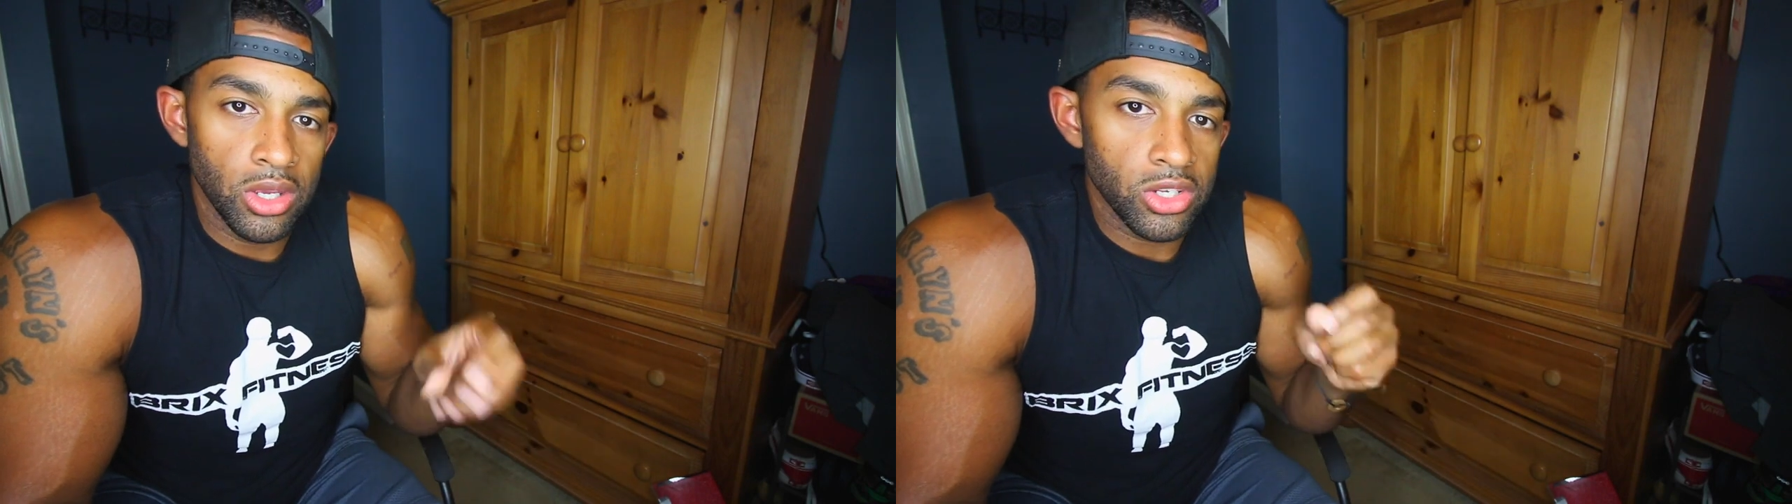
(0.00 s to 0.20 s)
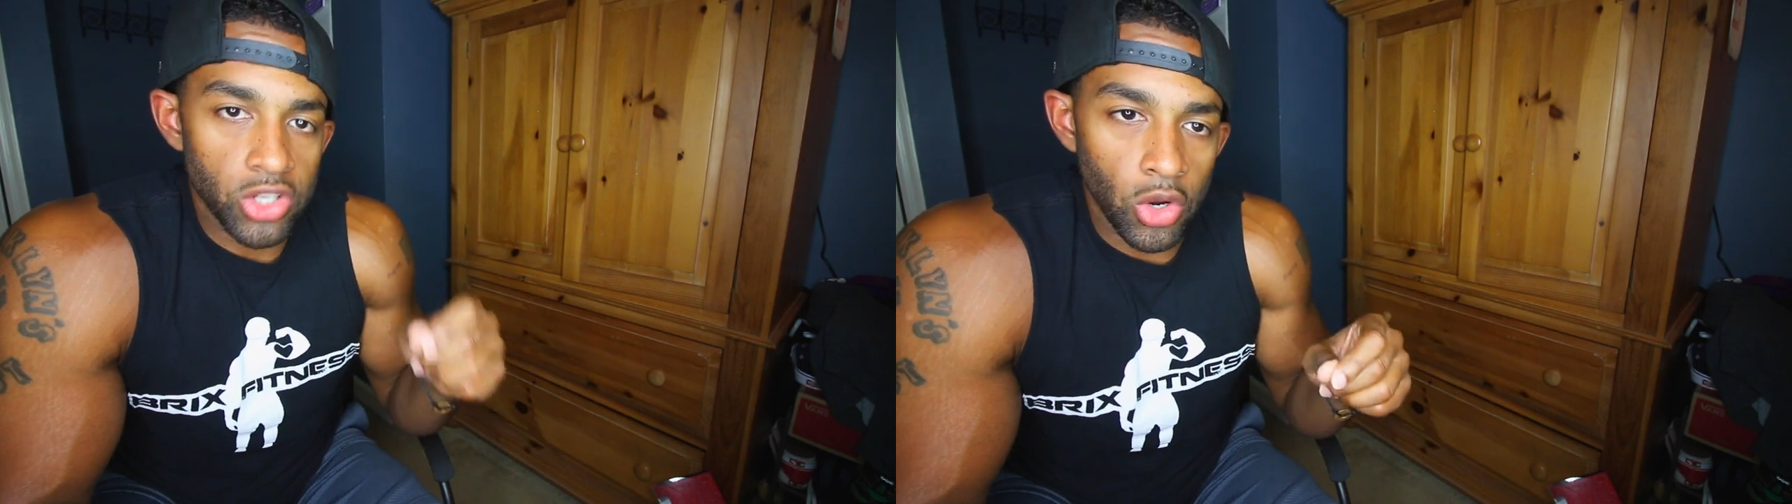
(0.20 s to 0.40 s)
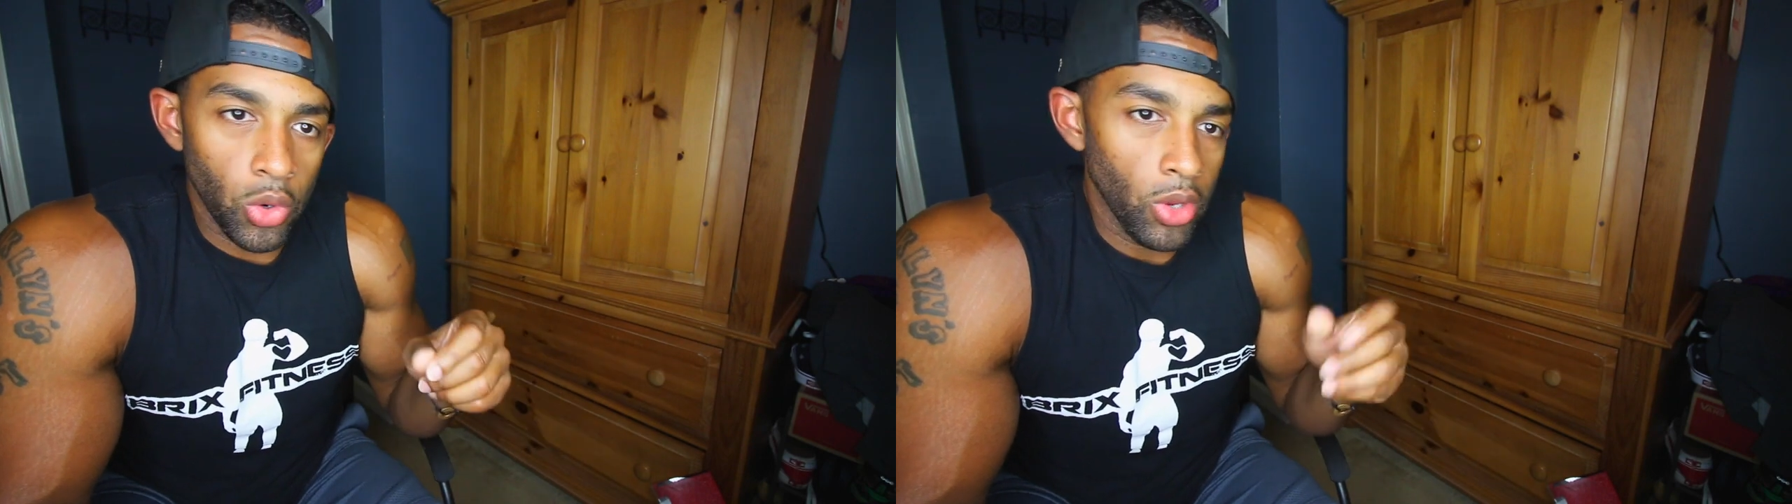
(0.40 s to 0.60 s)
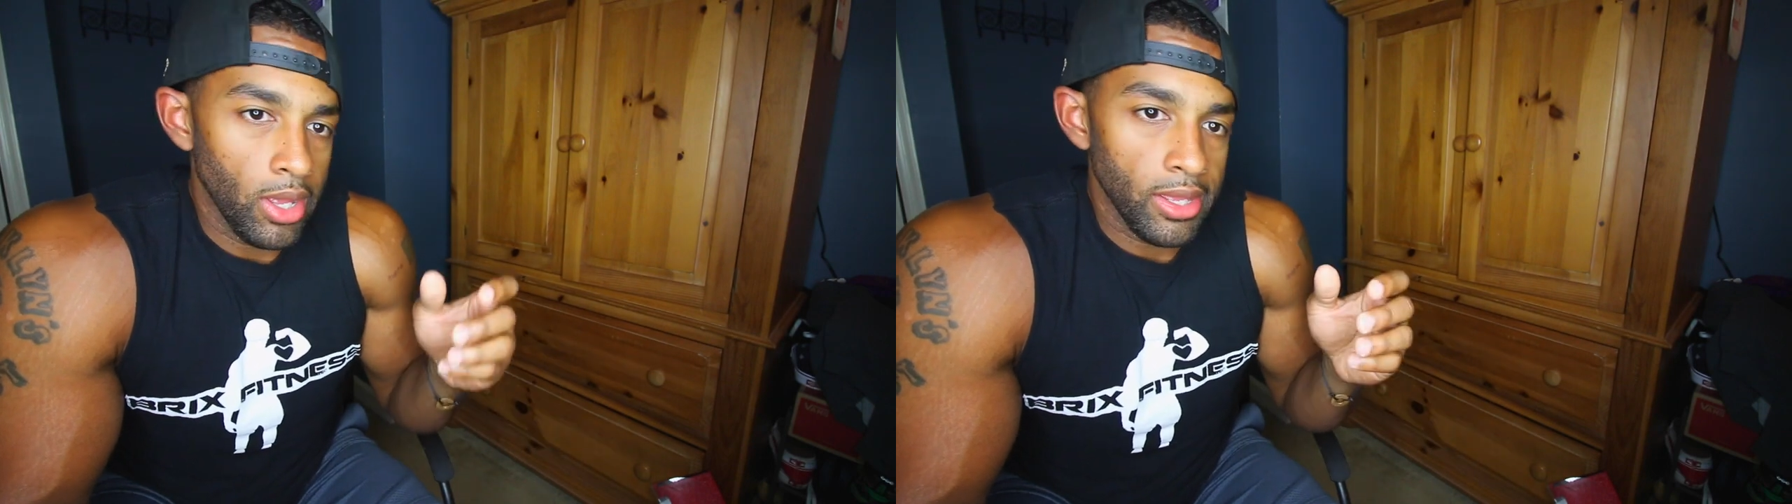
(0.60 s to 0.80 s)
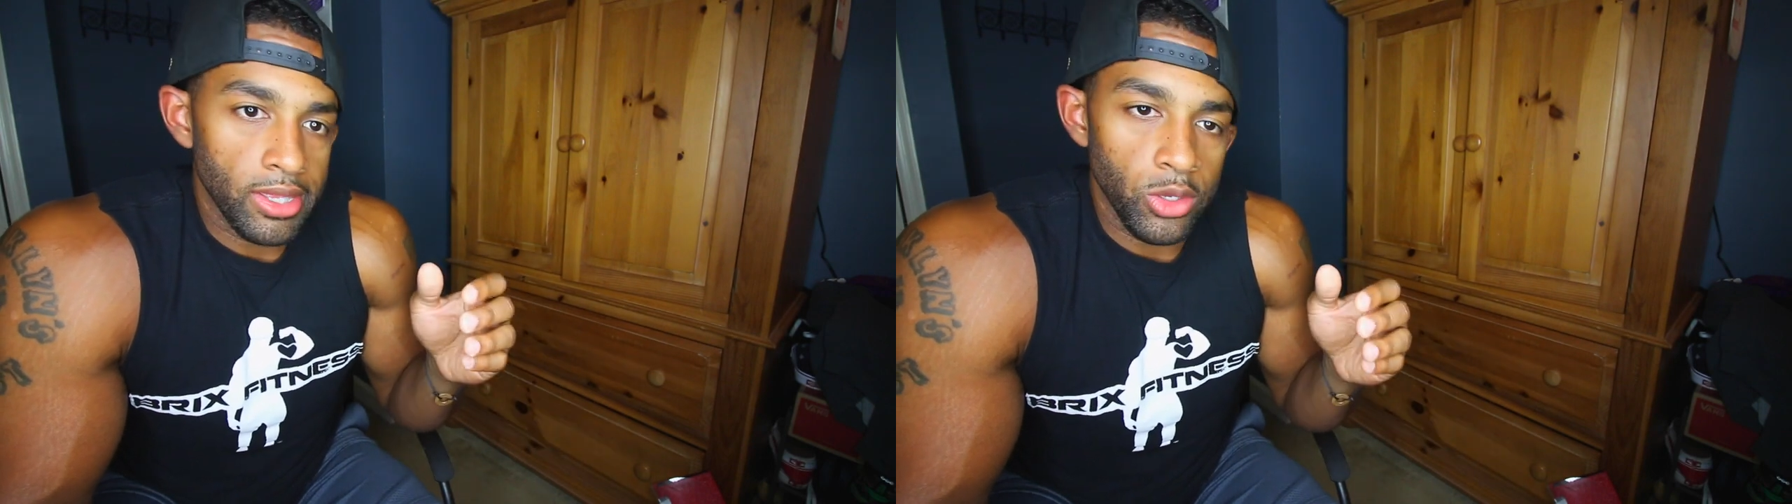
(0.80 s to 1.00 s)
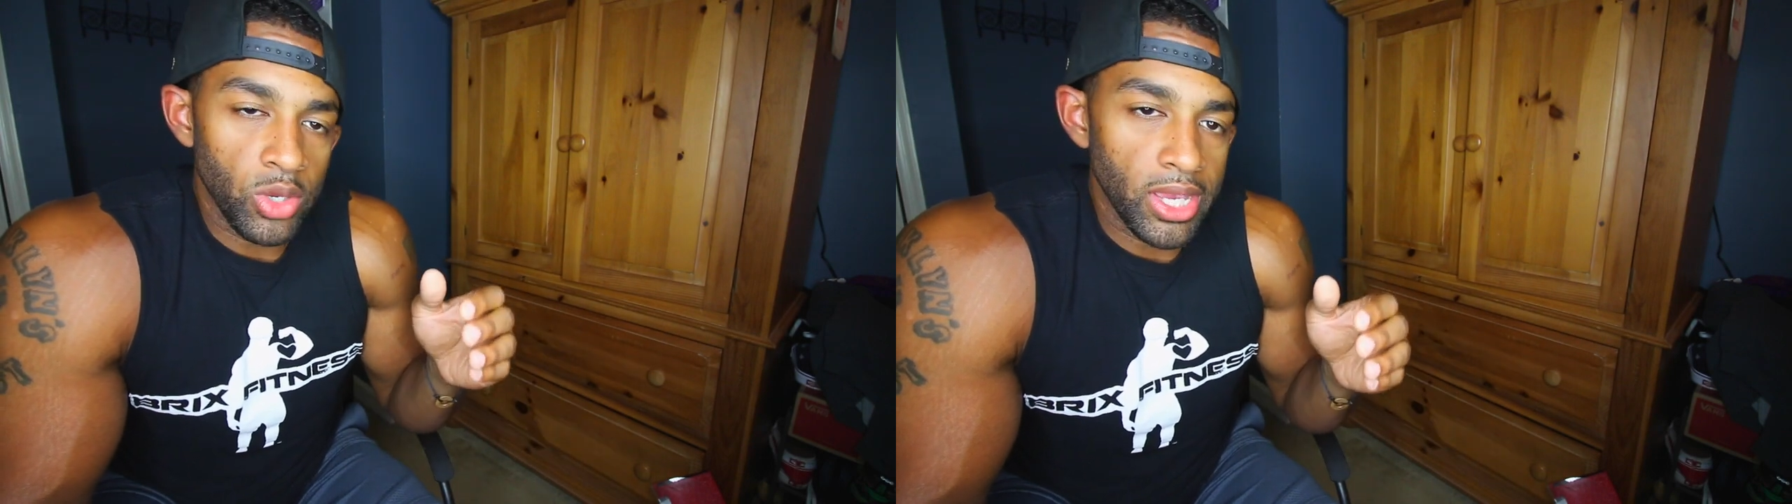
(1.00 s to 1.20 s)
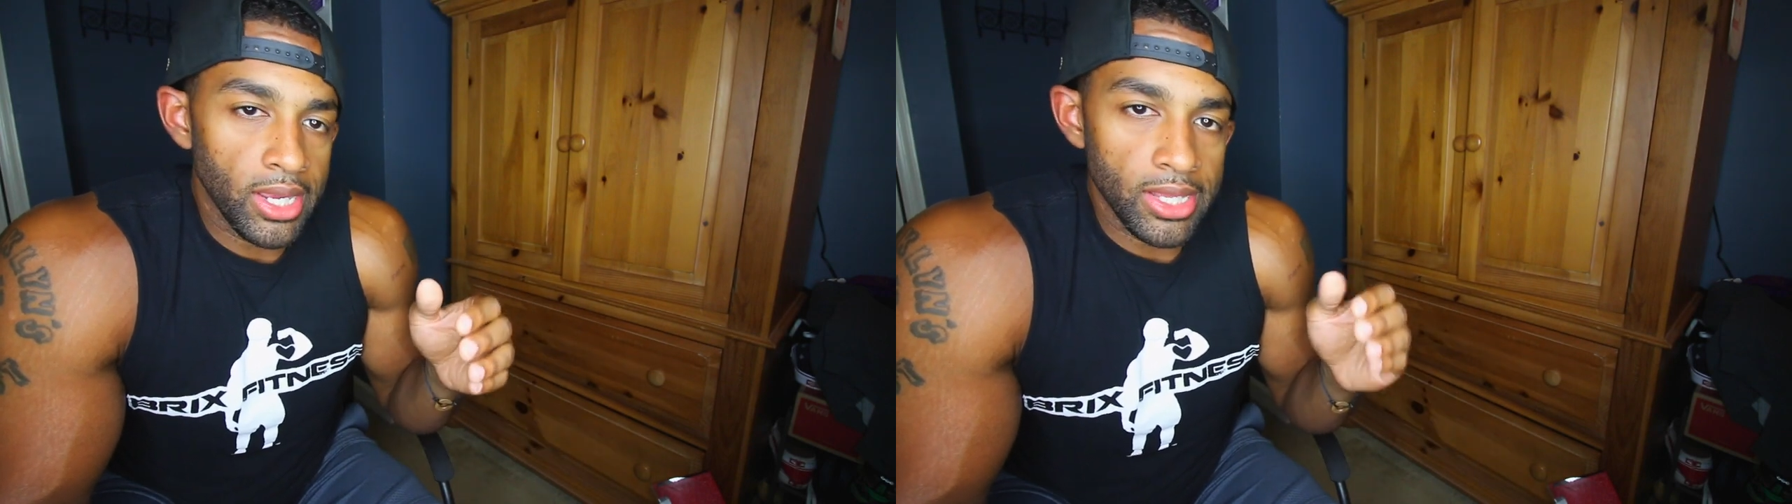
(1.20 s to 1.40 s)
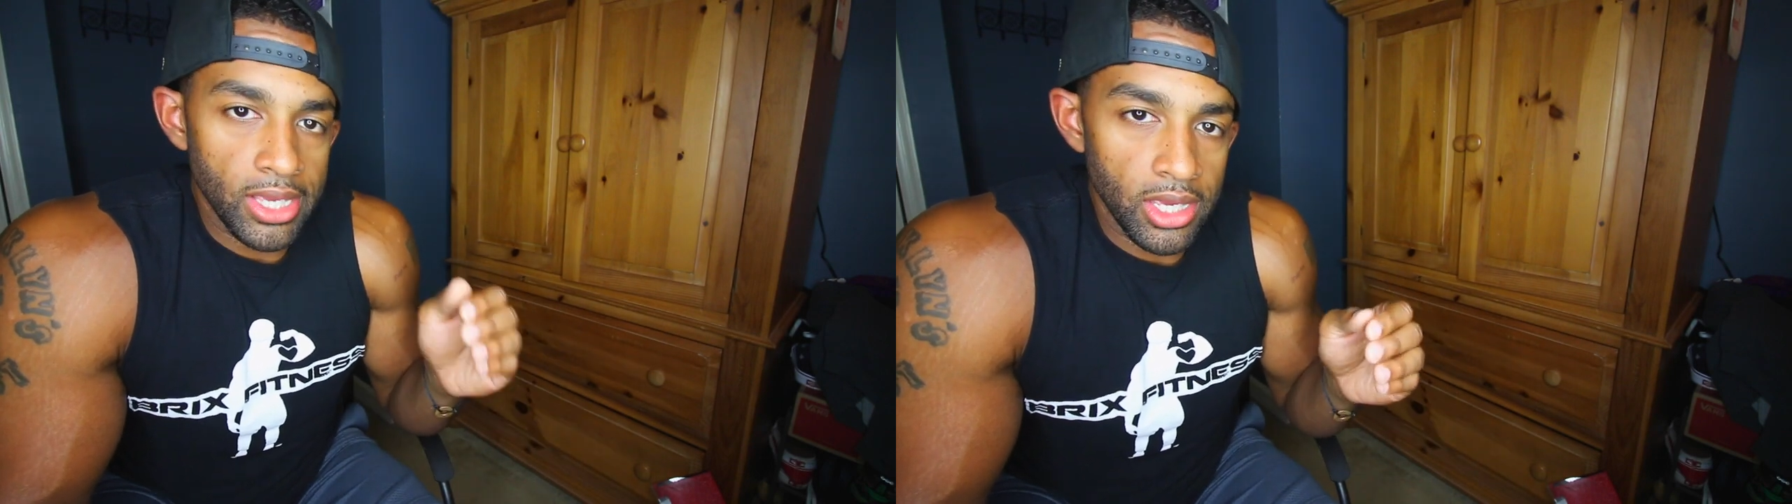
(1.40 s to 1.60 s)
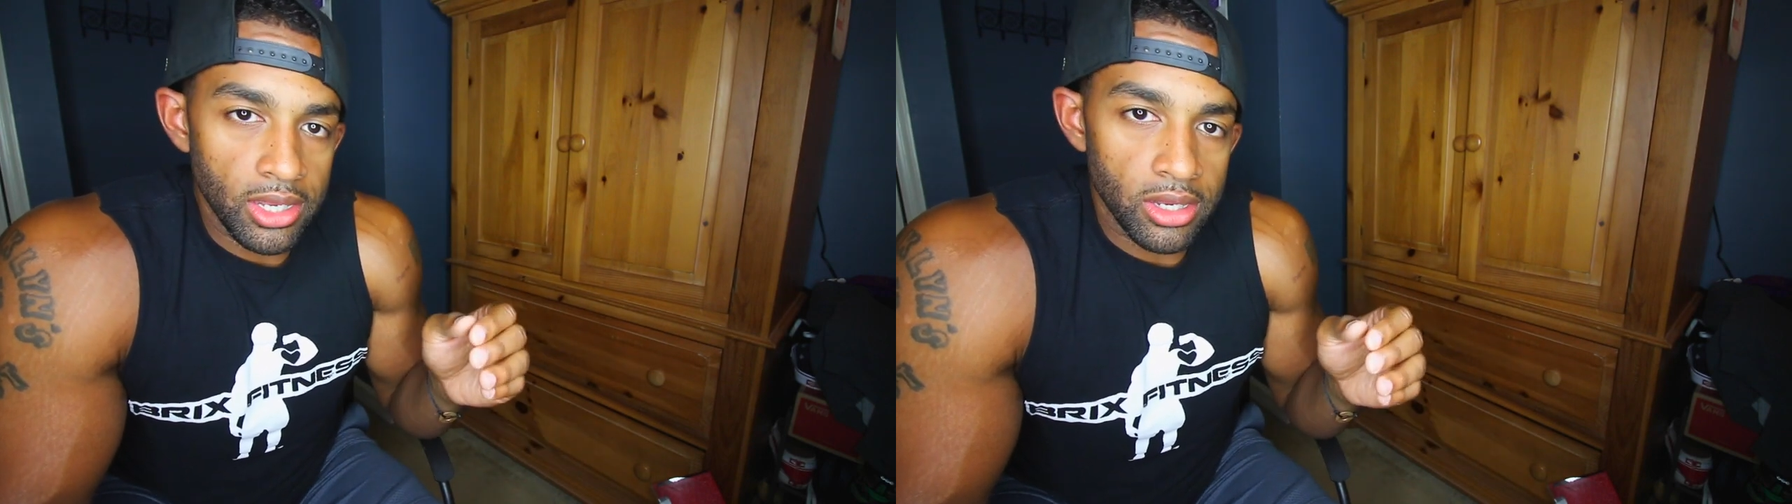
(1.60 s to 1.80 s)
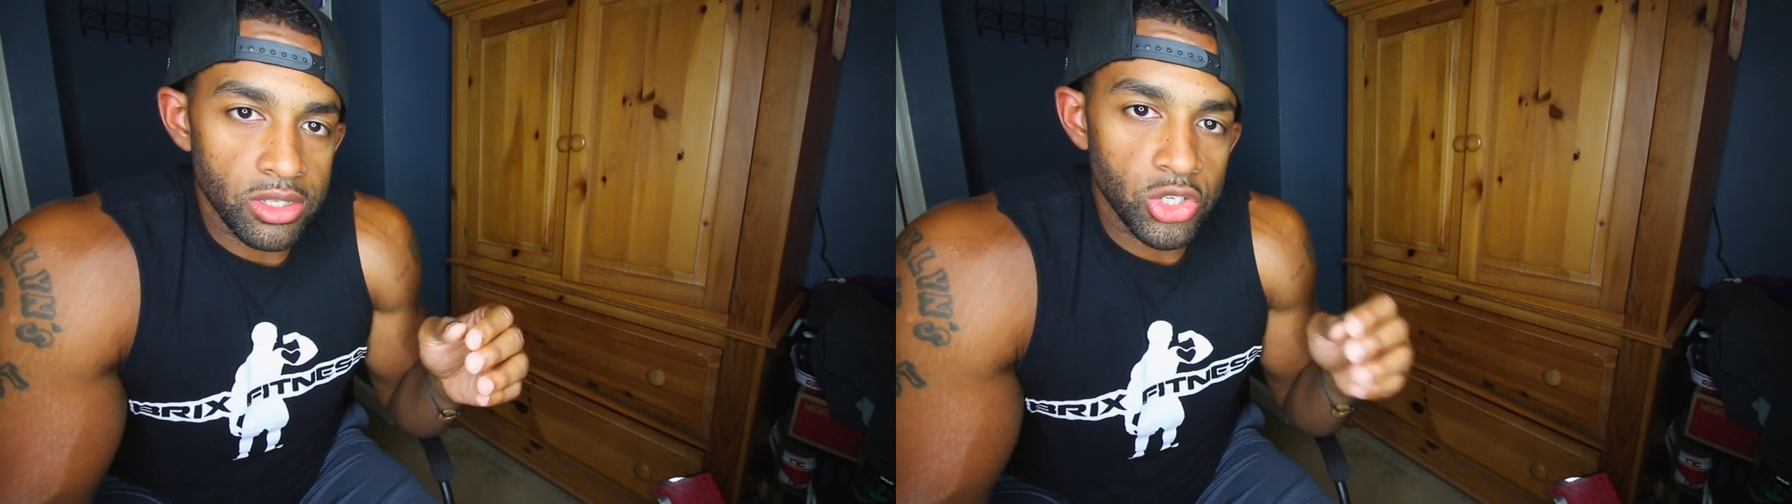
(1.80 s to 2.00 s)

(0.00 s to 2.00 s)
So you can't eat